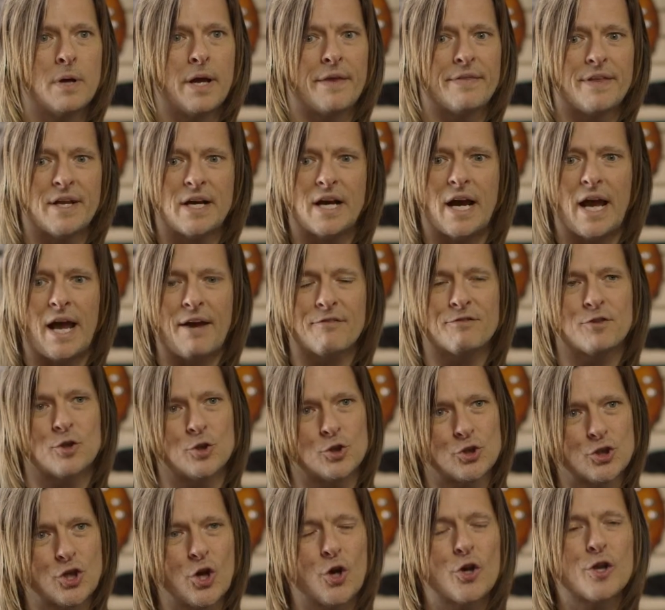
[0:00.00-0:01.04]
and then I have to
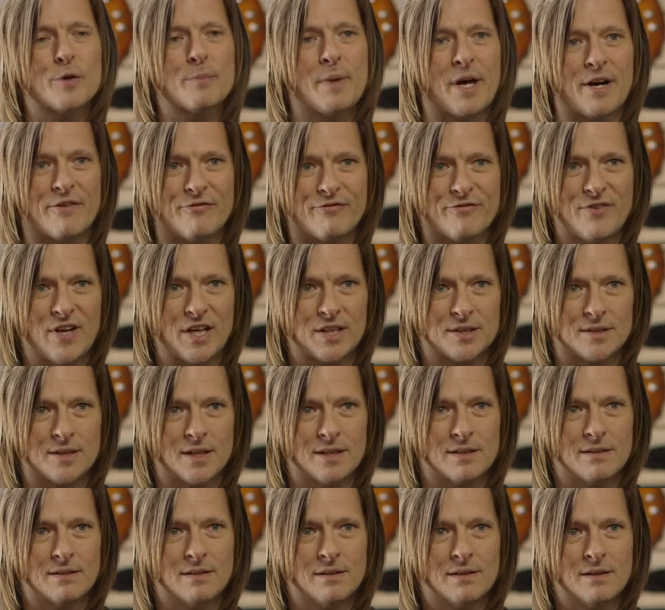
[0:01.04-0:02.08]
show them how to fix
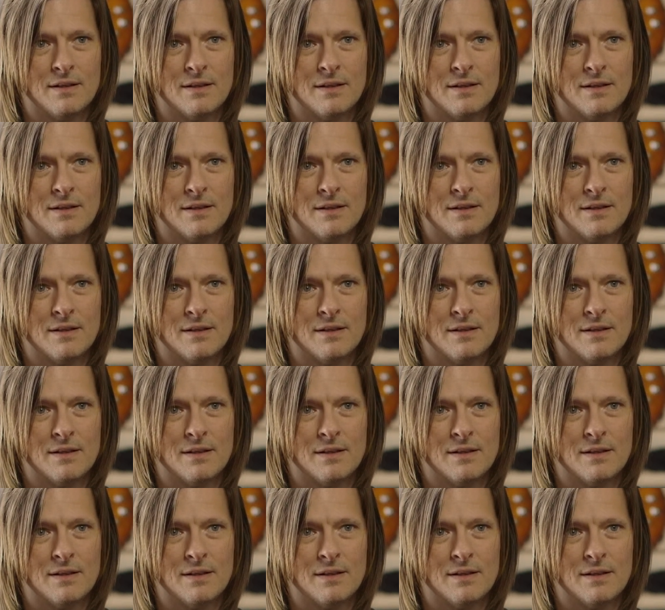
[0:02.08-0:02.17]
it,